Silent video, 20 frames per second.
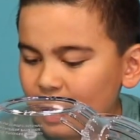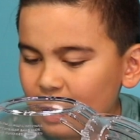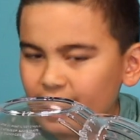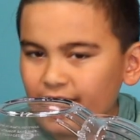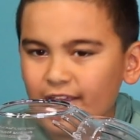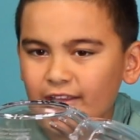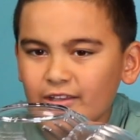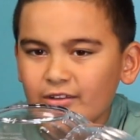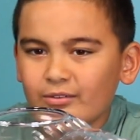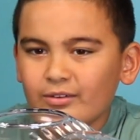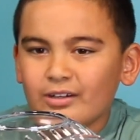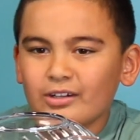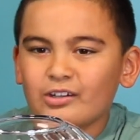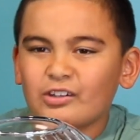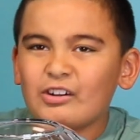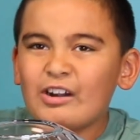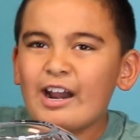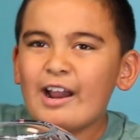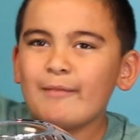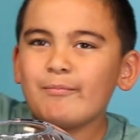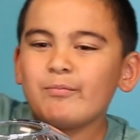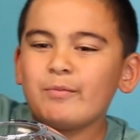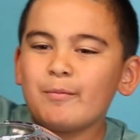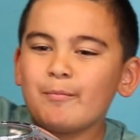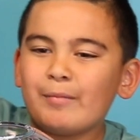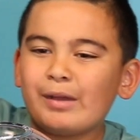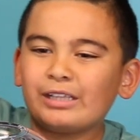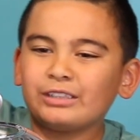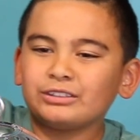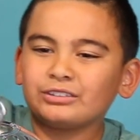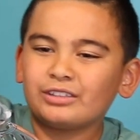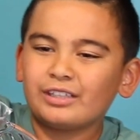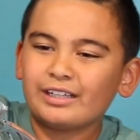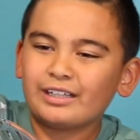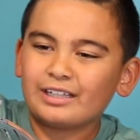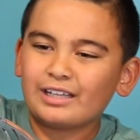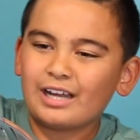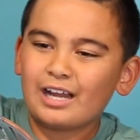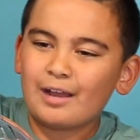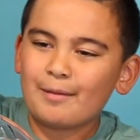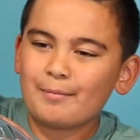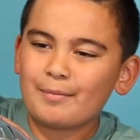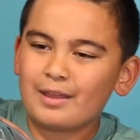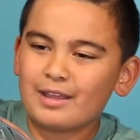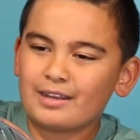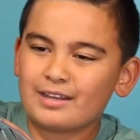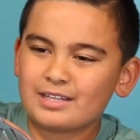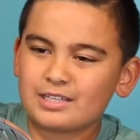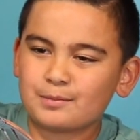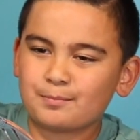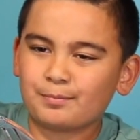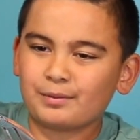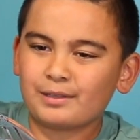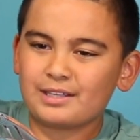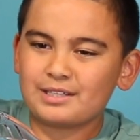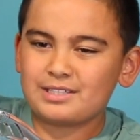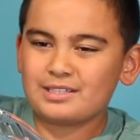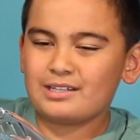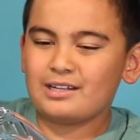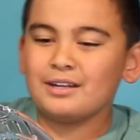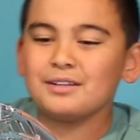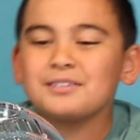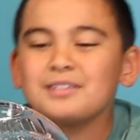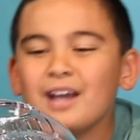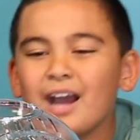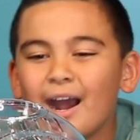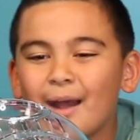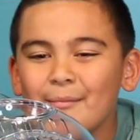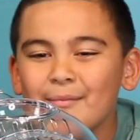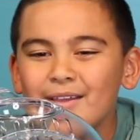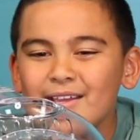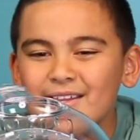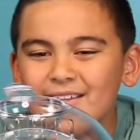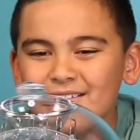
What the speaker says: And then you want to grab the measuring cup and just place it on top.